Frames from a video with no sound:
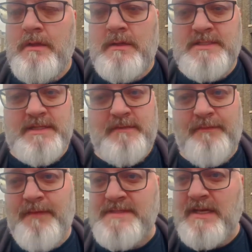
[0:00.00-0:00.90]
Listen,
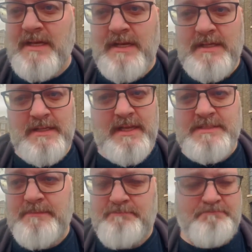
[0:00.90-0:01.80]
physically,
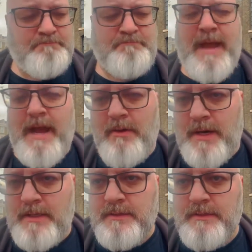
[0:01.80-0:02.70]
his
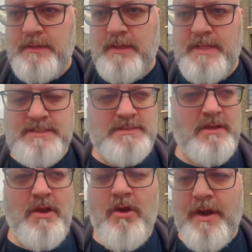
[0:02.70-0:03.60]
power is
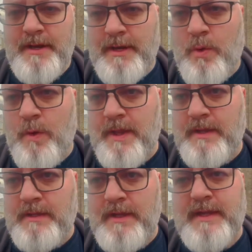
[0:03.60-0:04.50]
lightning quick.
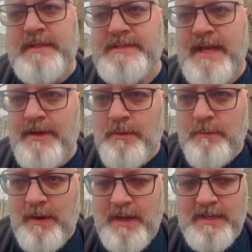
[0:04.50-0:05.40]
He can take on
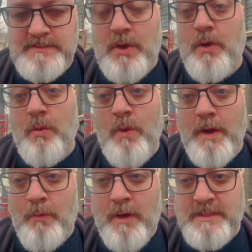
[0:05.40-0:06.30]
players on
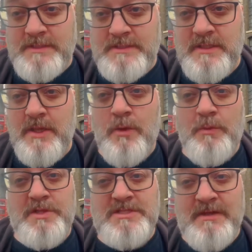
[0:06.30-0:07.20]
one-on-ones,
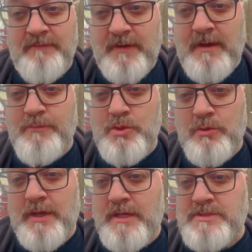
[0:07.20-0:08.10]
which is something I'm
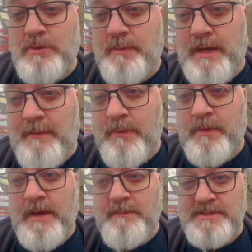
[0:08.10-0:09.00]
sure that he's not been happy
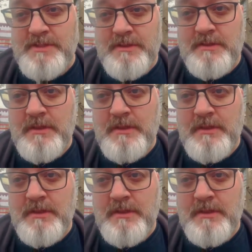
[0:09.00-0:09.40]
with Emerson,